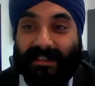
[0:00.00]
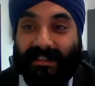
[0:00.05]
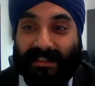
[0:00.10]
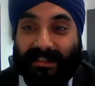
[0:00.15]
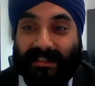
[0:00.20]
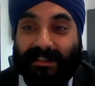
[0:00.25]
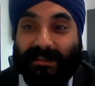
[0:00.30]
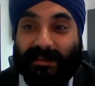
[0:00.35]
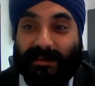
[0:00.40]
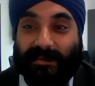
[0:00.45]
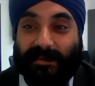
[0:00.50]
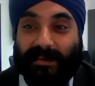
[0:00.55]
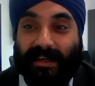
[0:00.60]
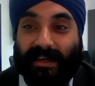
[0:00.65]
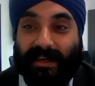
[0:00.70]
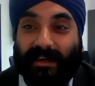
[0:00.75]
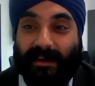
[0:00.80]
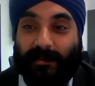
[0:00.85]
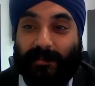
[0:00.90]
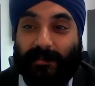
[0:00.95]

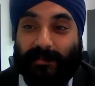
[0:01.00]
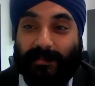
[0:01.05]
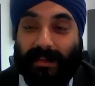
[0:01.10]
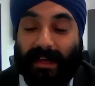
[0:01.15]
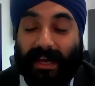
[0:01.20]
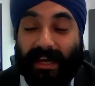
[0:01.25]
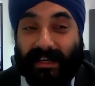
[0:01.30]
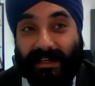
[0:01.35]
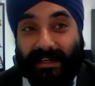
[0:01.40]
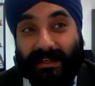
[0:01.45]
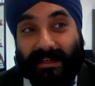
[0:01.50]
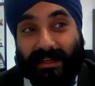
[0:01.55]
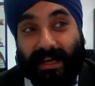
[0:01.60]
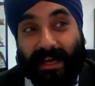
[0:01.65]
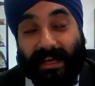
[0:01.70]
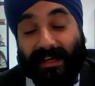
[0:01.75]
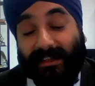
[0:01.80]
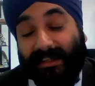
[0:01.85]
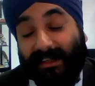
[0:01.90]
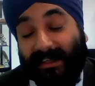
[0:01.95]
and
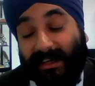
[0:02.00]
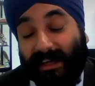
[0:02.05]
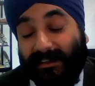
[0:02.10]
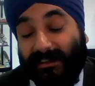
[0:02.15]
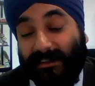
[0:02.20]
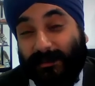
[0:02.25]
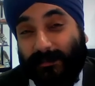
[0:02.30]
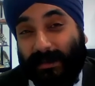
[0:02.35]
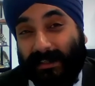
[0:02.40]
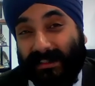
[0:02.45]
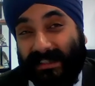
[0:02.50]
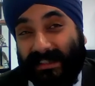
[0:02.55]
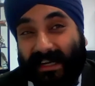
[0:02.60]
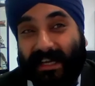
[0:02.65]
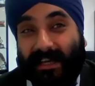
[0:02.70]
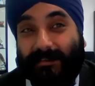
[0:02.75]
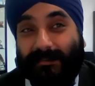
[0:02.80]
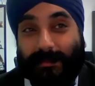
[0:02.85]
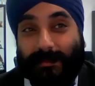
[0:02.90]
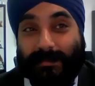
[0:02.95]
in the London ones,
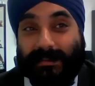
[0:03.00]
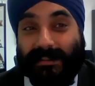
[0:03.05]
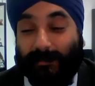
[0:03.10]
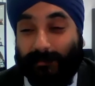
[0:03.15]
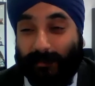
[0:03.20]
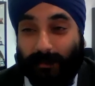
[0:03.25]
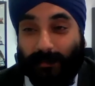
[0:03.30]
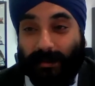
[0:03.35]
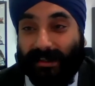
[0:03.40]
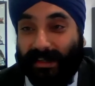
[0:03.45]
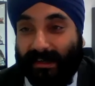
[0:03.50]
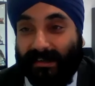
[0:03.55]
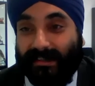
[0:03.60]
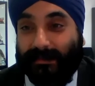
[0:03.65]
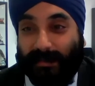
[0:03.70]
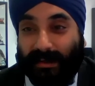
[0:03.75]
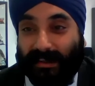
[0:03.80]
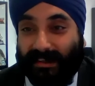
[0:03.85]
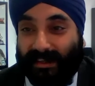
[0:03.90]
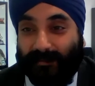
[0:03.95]
leave them somewhere where they can
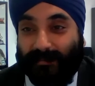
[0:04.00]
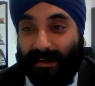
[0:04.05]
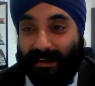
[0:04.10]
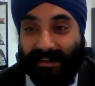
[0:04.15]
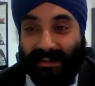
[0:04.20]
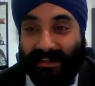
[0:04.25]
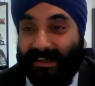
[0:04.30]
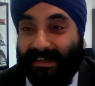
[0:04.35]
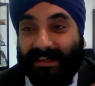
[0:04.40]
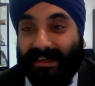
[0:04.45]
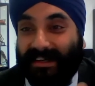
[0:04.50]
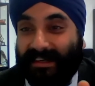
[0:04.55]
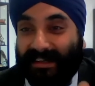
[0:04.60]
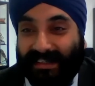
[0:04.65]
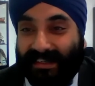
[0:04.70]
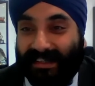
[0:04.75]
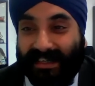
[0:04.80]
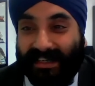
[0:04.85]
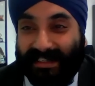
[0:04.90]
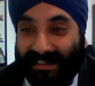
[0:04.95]
spend their money,
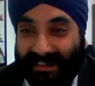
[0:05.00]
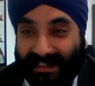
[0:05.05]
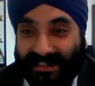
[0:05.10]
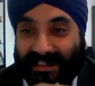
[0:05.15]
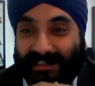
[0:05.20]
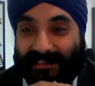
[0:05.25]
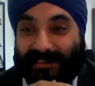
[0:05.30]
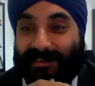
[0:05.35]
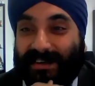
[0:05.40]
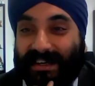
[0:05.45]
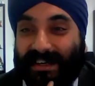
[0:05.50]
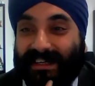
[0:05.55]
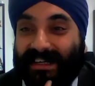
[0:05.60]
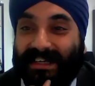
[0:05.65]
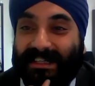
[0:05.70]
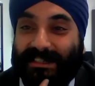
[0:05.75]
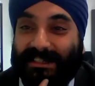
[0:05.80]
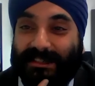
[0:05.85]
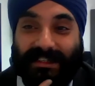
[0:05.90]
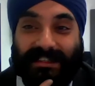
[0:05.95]
because they're all kind of
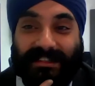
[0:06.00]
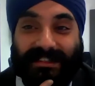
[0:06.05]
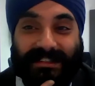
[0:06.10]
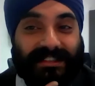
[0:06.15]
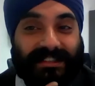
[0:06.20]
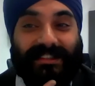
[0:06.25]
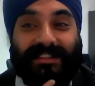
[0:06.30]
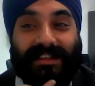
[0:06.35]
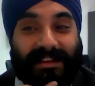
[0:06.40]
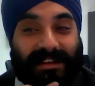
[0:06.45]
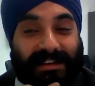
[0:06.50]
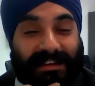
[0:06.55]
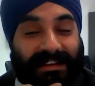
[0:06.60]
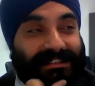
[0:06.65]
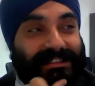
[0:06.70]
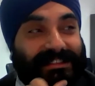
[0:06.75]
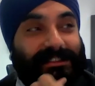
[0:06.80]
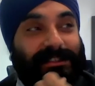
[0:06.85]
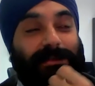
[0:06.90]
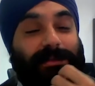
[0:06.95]
itching to
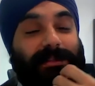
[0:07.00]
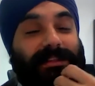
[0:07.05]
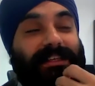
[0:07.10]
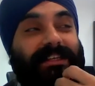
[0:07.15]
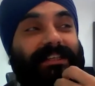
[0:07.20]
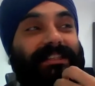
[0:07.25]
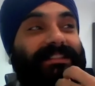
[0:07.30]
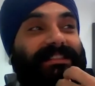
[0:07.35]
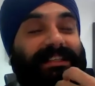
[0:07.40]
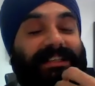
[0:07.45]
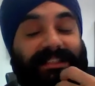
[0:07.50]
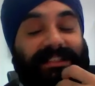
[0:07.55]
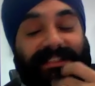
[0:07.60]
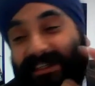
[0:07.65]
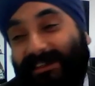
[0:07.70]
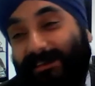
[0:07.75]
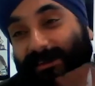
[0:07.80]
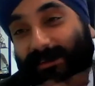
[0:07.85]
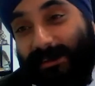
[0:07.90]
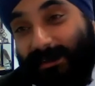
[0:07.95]
do things. So I
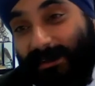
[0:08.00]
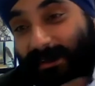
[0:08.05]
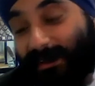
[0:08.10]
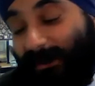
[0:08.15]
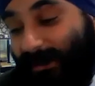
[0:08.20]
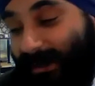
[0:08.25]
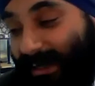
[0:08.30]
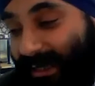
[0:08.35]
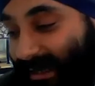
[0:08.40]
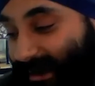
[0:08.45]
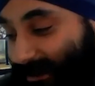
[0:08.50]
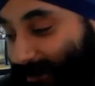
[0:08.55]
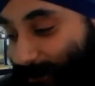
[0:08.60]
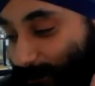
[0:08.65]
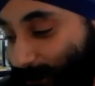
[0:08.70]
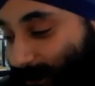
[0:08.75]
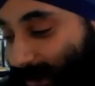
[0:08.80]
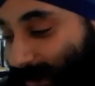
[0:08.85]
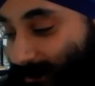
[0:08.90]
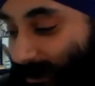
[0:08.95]
say, look, you're near
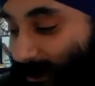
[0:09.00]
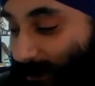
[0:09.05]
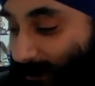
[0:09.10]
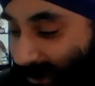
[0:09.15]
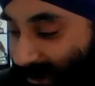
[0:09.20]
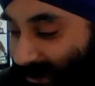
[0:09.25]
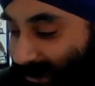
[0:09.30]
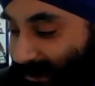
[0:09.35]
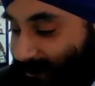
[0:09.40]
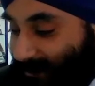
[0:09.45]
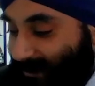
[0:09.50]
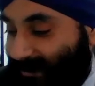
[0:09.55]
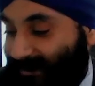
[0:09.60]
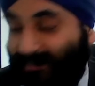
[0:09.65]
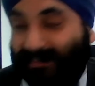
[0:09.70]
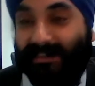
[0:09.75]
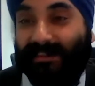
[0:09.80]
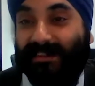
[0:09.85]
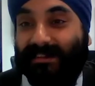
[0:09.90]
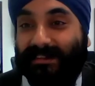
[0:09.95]
wherever you want to go
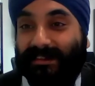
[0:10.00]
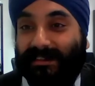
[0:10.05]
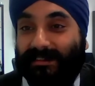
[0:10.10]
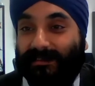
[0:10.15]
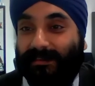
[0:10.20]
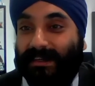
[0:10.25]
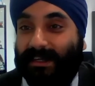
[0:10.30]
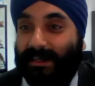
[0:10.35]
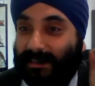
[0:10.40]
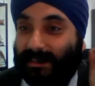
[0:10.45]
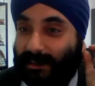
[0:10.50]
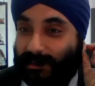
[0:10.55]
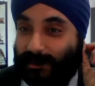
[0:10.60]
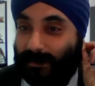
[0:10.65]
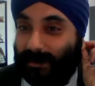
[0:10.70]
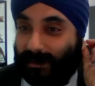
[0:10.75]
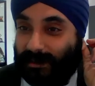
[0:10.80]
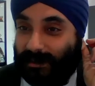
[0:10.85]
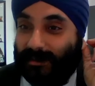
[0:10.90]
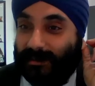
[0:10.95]
now. It's finished at
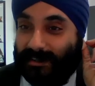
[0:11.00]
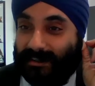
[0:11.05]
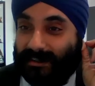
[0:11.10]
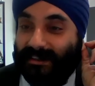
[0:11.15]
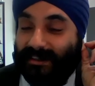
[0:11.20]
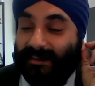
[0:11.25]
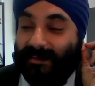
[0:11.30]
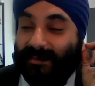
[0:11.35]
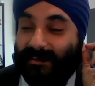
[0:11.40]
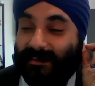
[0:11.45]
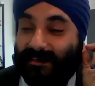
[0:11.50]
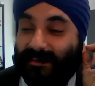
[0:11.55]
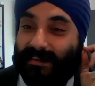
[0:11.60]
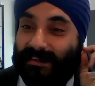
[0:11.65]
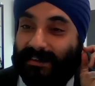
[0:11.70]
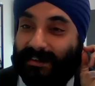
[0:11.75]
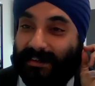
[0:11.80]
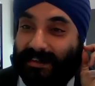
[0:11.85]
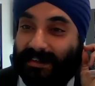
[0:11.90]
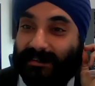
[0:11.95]
2:00. You
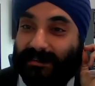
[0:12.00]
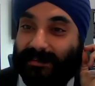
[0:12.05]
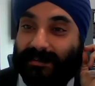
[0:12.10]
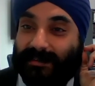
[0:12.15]
can go,